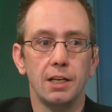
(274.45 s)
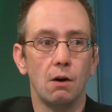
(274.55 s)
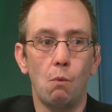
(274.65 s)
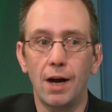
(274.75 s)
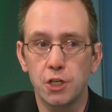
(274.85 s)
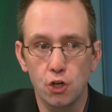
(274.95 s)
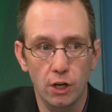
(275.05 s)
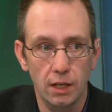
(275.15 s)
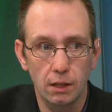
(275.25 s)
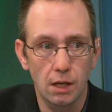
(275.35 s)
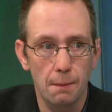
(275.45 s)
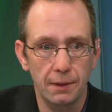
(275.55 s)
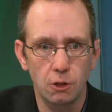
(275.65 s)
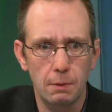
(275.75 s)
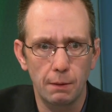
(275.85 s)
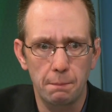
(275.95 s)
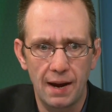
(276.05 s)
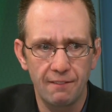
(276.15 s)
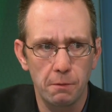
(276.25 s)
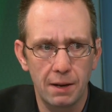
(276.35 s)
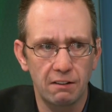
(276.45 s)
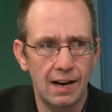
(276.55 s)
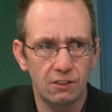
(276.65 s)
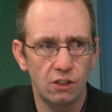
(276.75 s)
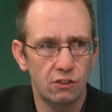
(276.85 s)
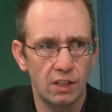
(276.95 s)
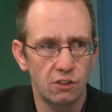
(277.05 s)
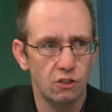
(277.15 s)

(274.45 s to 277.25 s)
and, you know, why shouldn't companies be able to pay for better access?